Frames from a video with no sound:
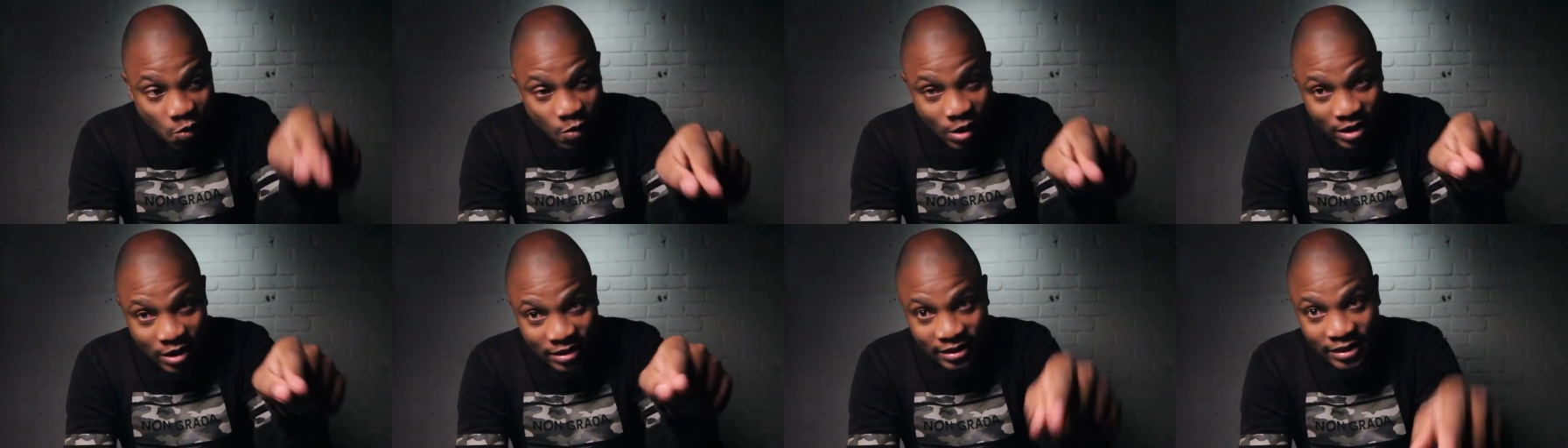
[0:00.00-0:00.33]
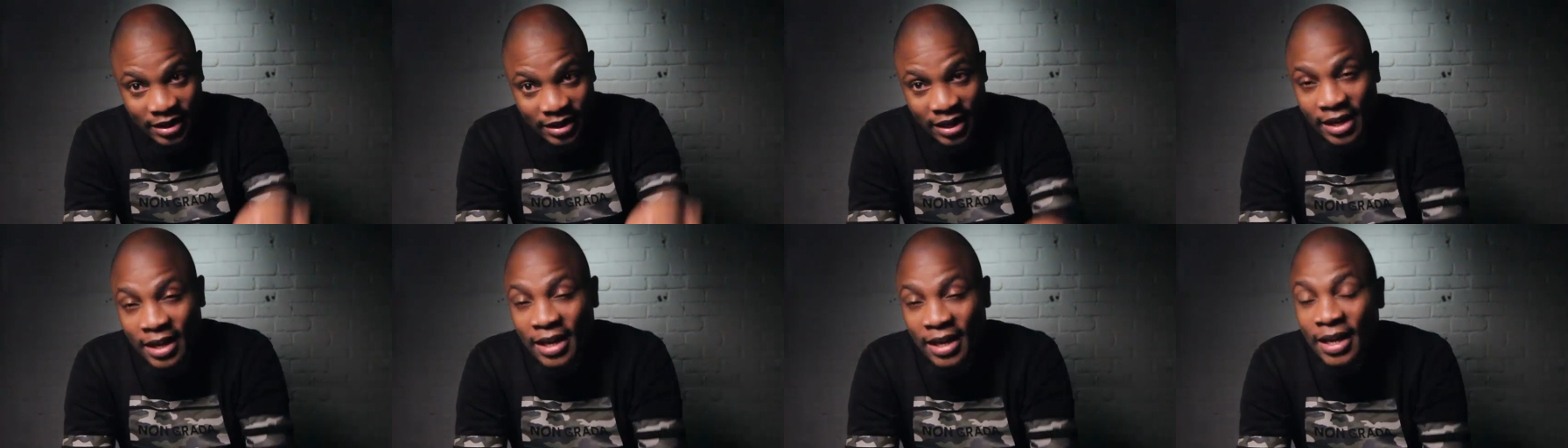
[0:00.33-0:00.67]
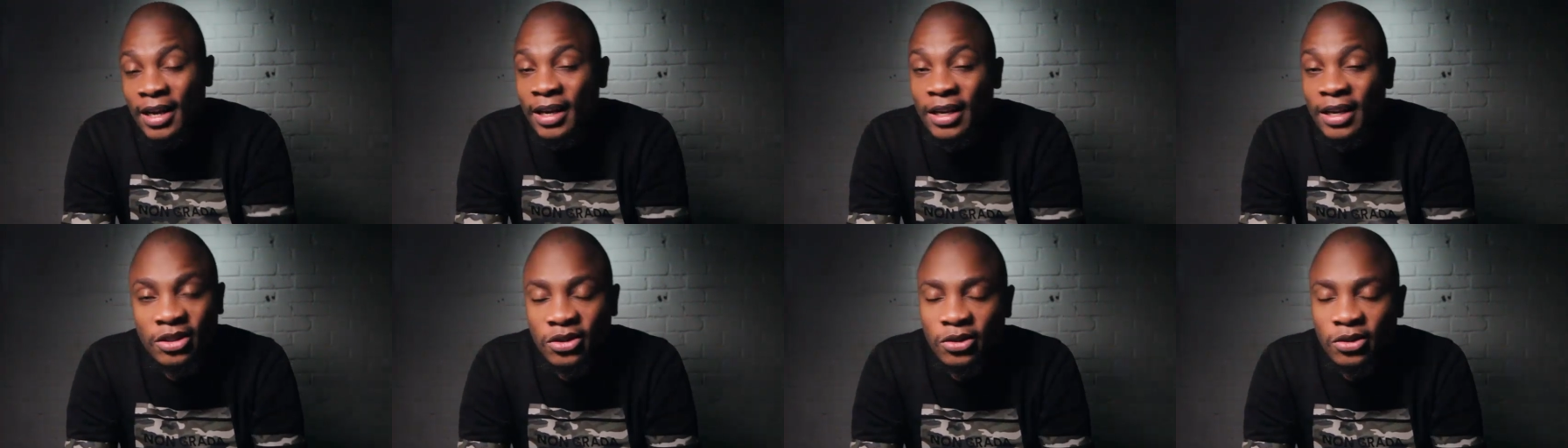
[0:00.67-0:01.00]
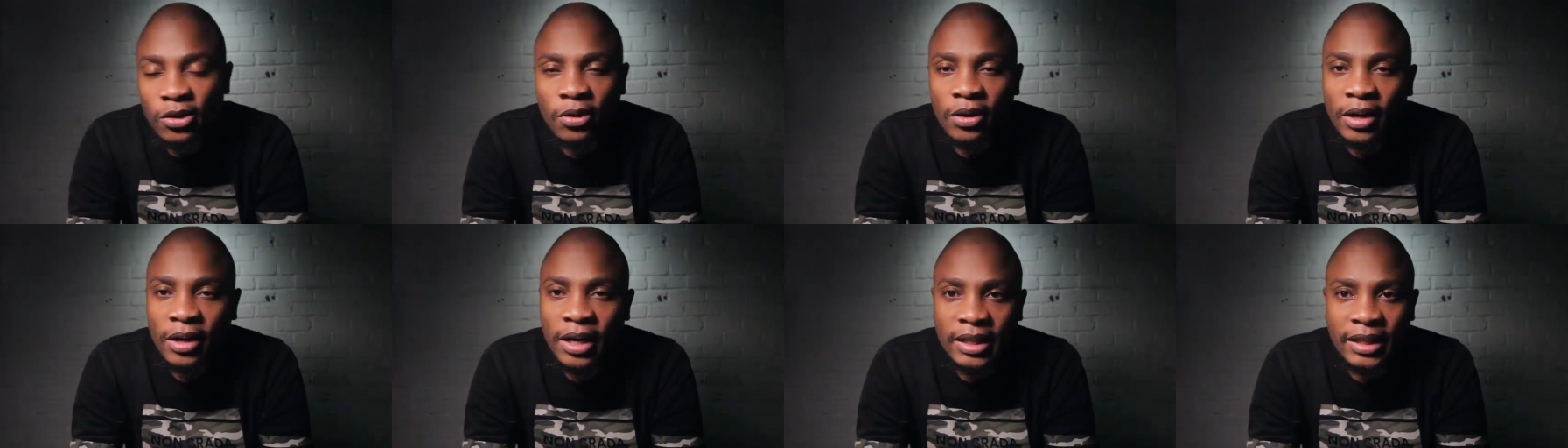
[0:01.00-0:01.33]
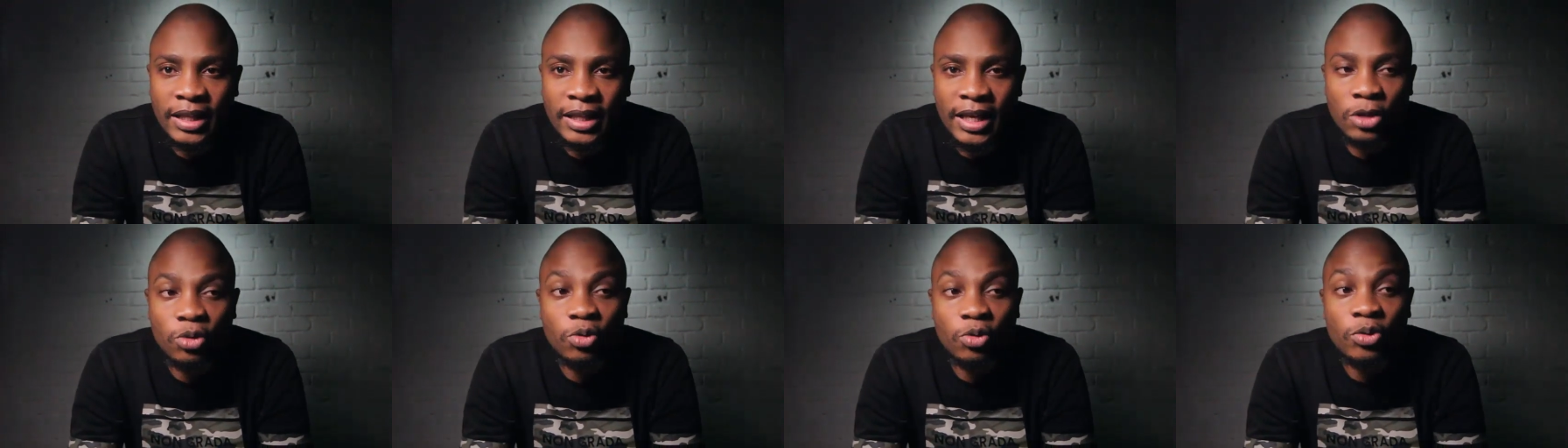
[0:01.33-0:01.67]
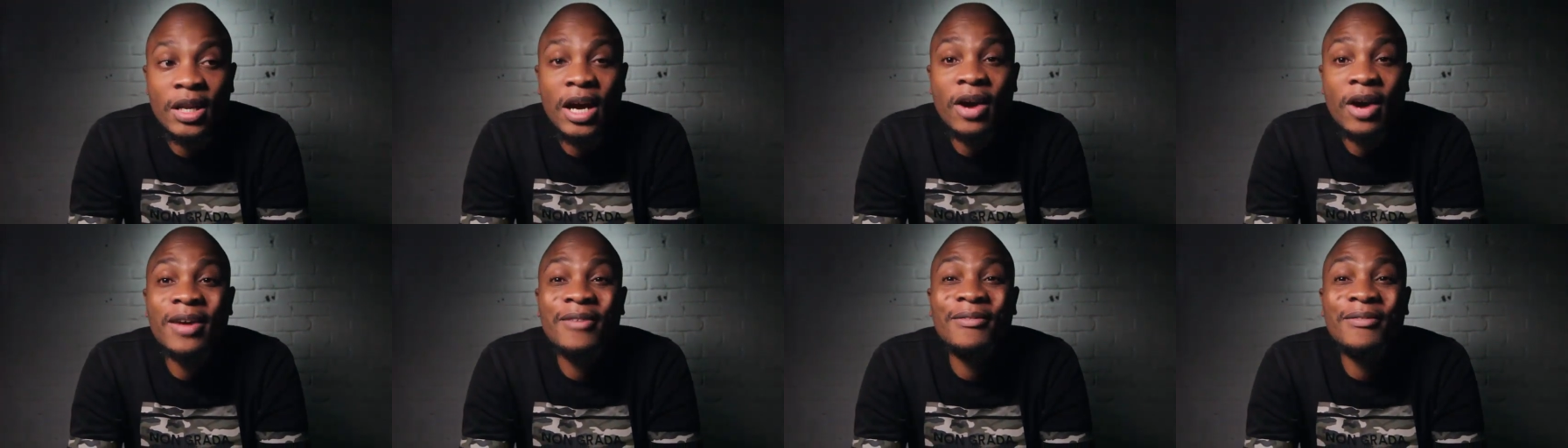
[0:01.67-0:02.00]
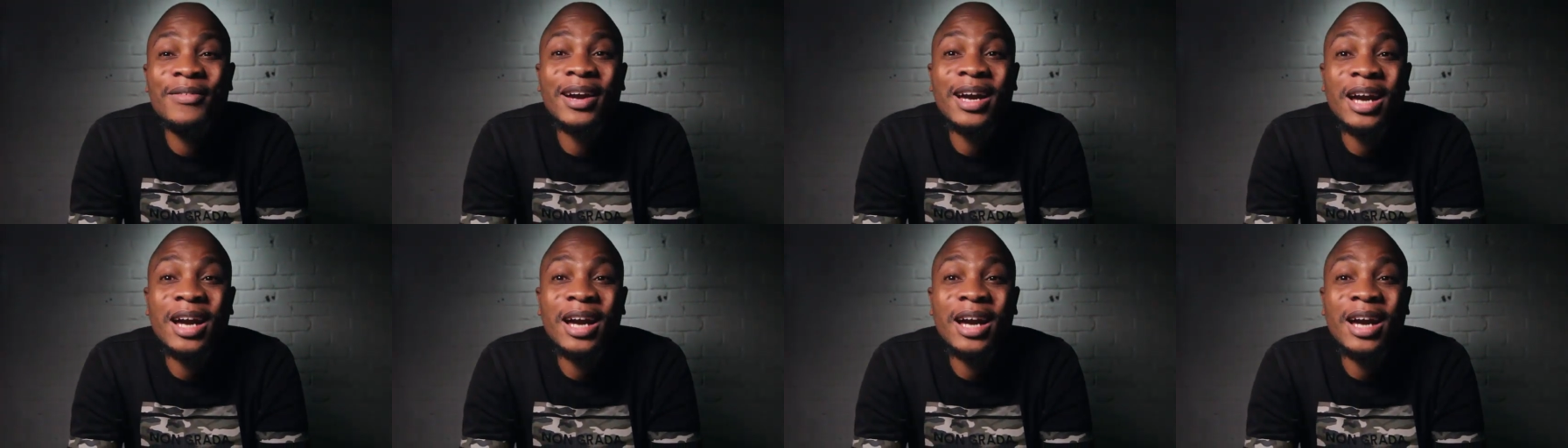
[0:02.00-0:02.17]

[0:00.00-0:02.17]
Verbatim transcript: who was there is no longer there. You now have